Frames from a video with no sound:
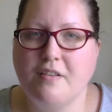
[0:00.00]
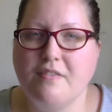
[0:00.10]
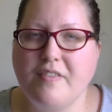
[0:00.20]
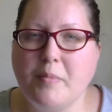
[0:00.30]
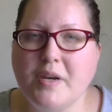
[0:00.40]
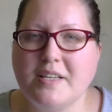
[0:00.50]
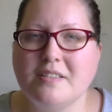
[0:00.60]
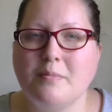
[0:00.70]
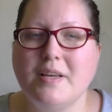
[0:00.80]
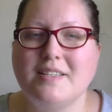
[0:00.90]

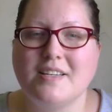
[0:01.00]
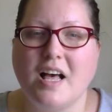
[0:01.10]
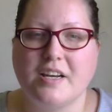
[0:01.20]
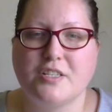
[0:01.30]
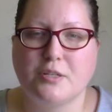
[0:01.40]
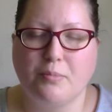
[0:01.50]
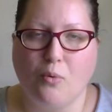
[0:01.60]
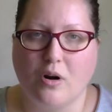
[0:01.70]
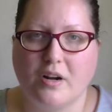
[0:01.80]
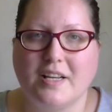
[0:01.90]
Feminism is not a
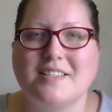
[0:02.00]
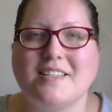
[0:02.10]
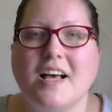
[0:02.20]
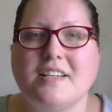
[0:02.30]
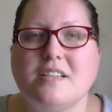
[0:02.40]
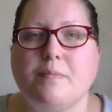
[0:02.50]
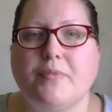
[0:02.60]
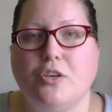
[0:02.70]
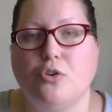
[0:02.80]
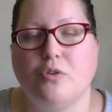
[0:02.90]
sport. It's not
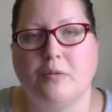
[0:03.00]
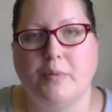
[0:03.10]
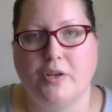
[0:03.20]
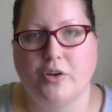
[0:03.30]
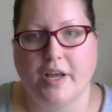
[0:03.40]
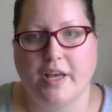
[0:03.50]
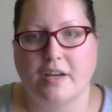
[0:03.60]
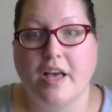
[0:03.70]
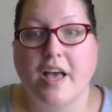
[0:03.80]
something you can be good at.